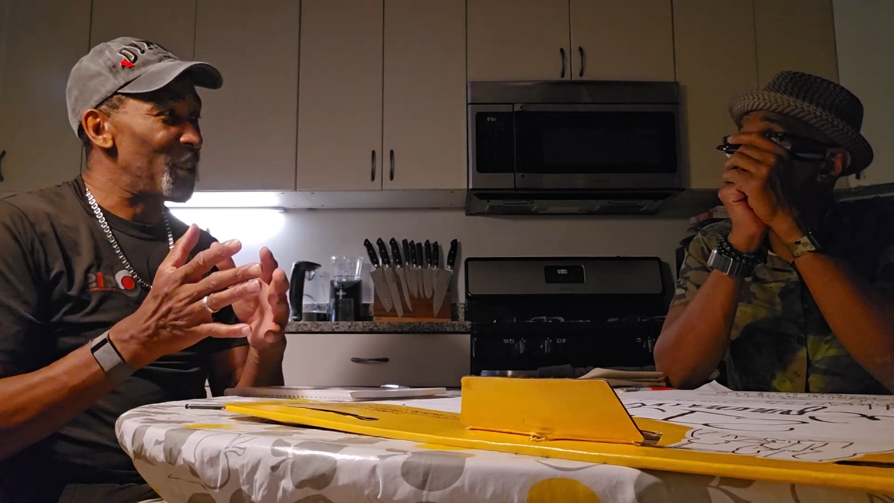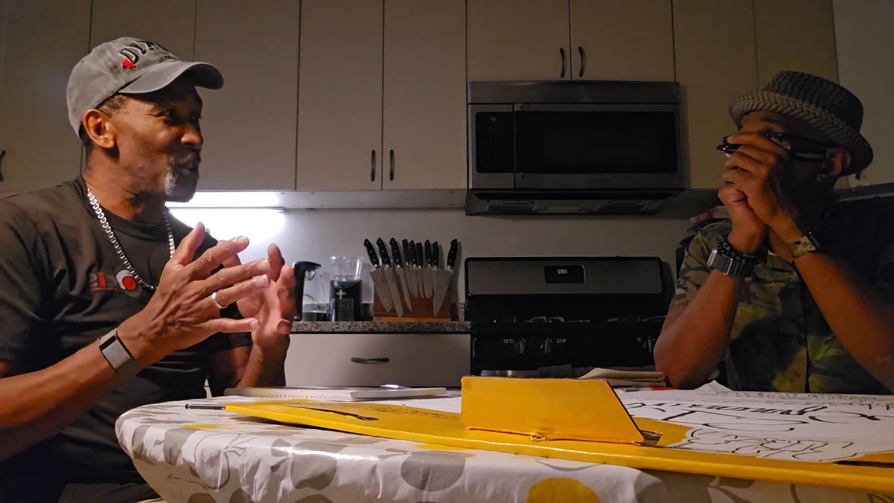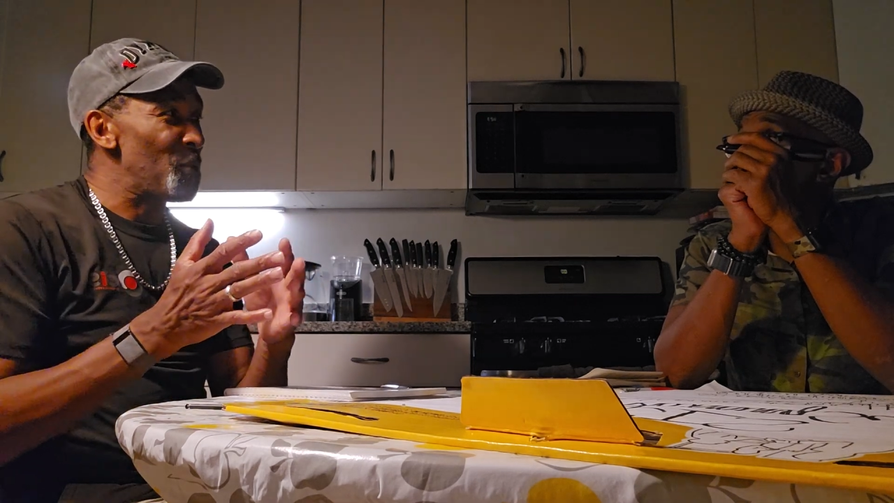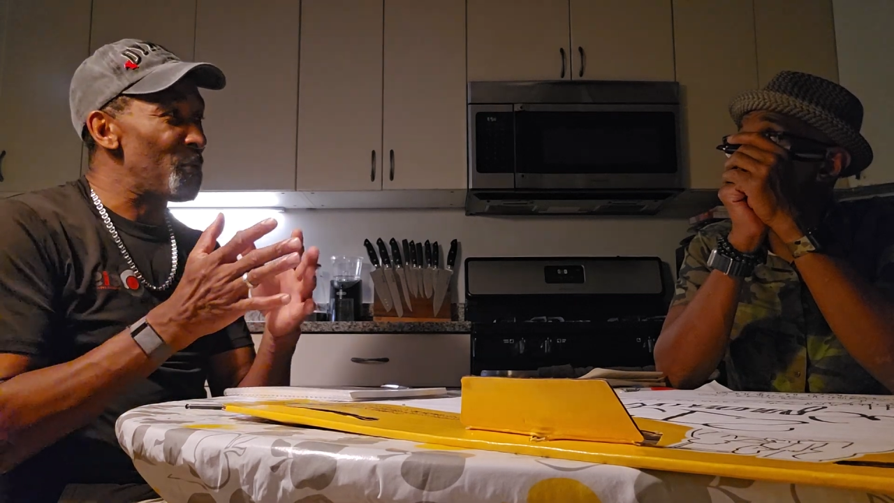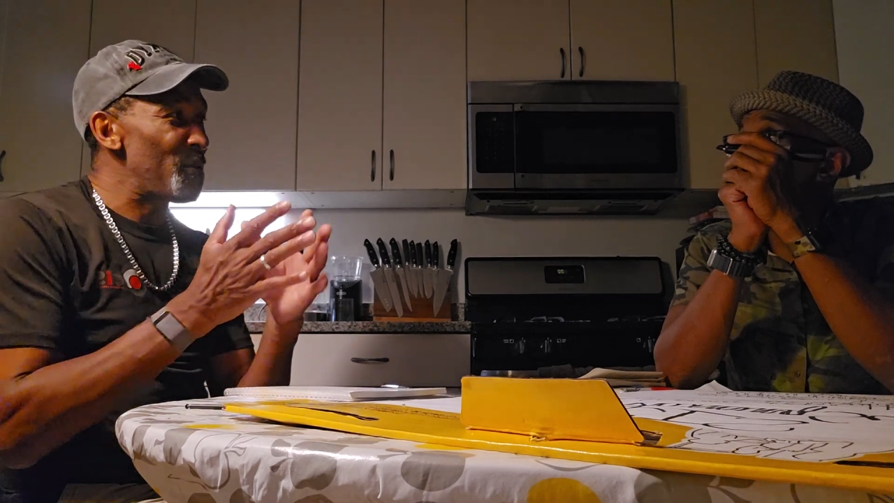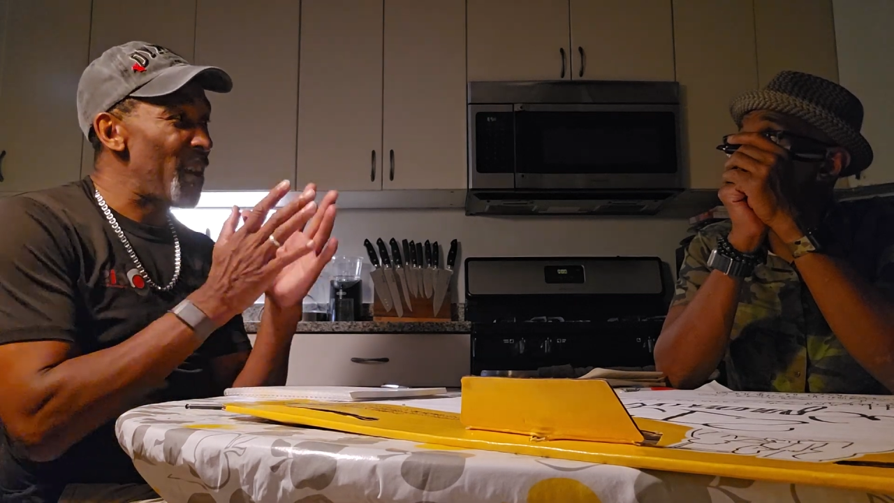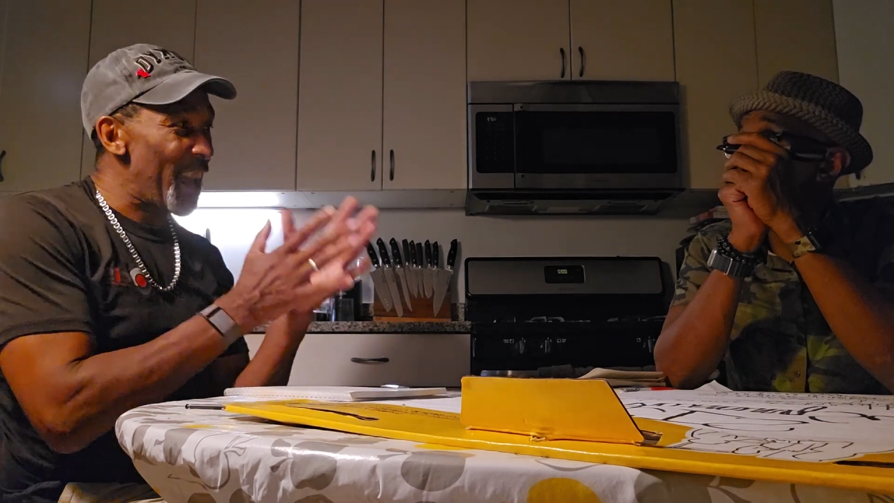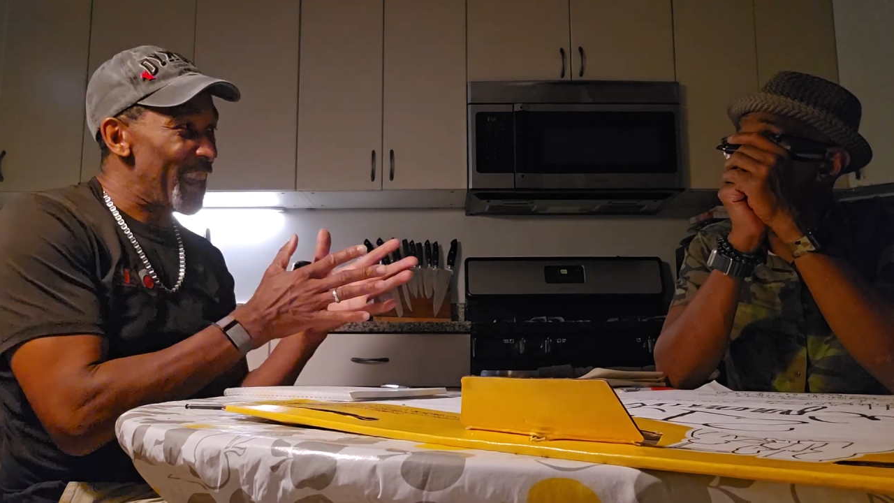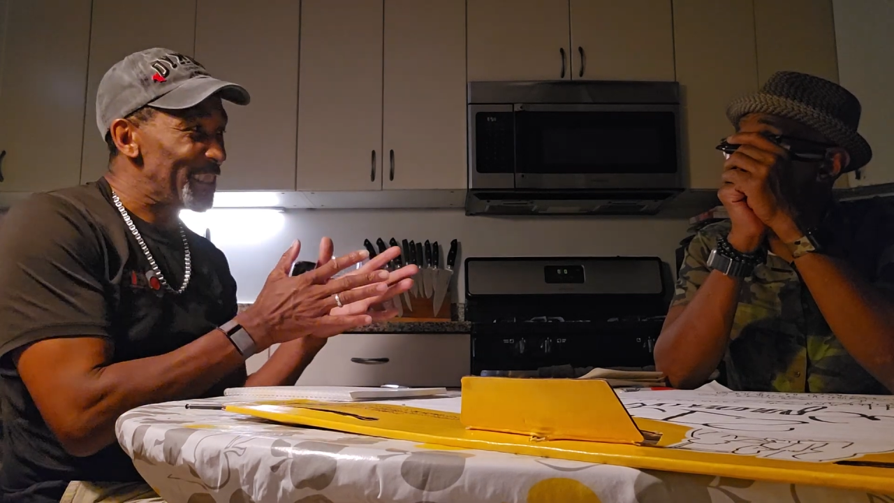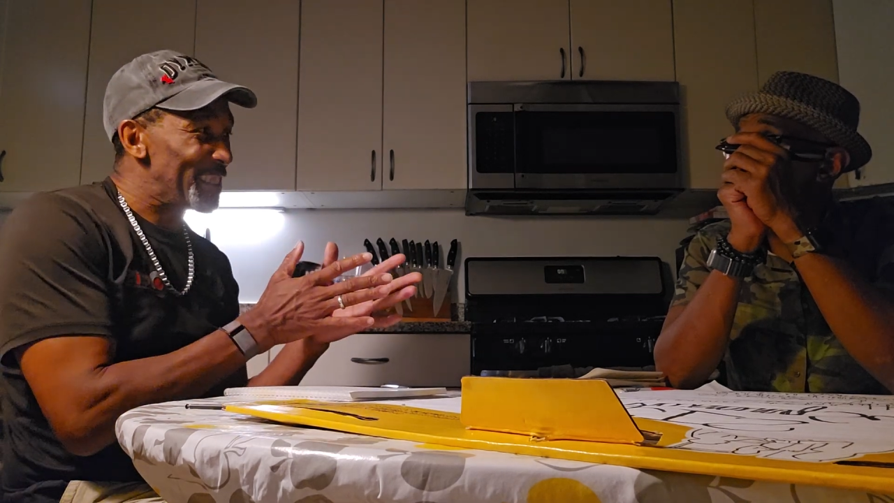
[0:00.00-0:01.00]
can do
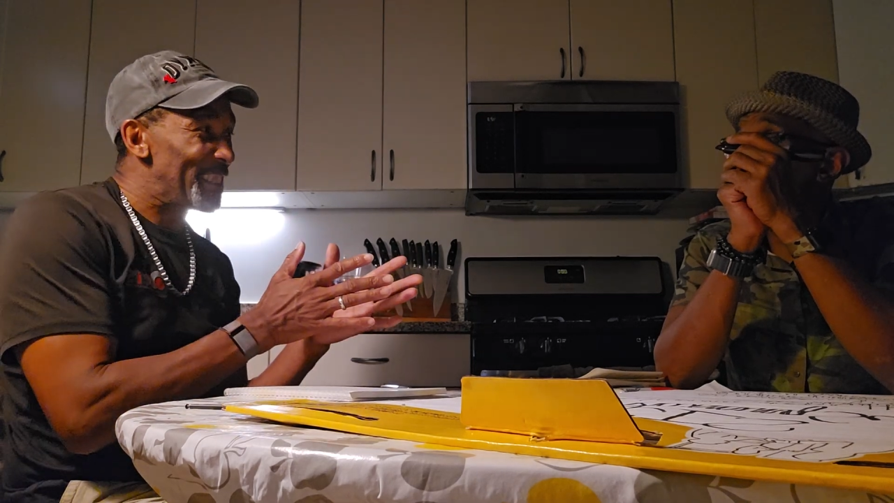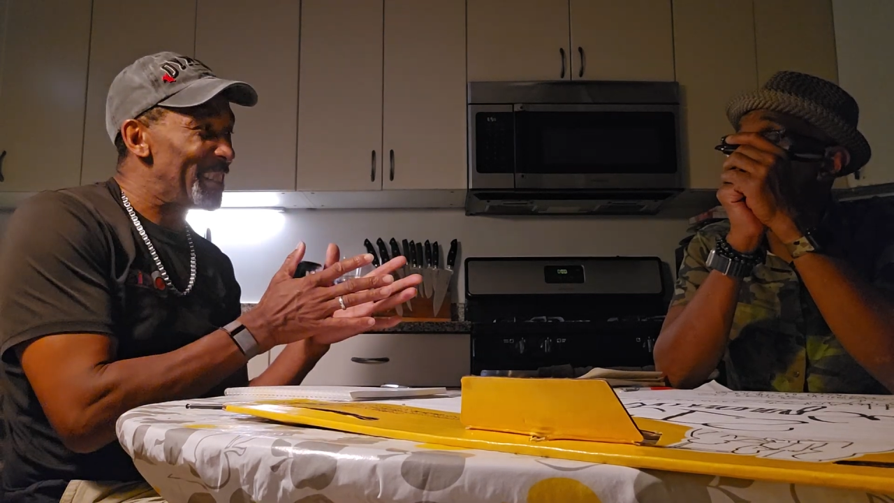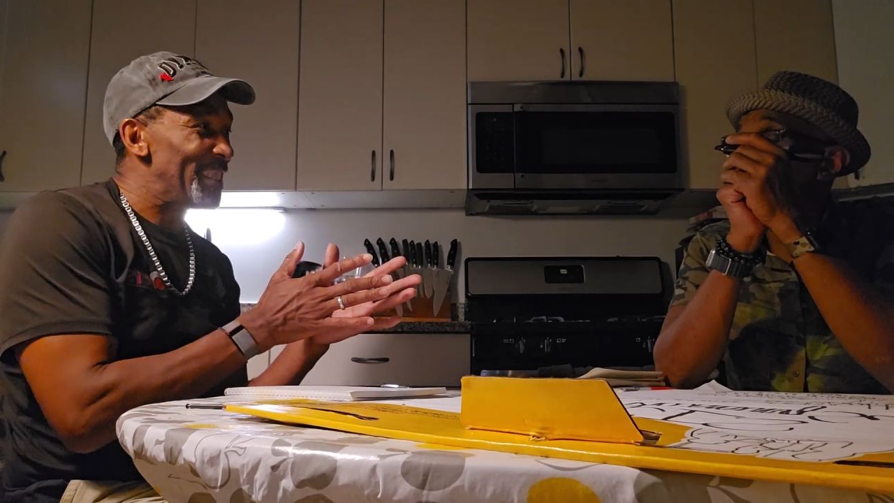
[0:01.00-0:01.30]
them fast.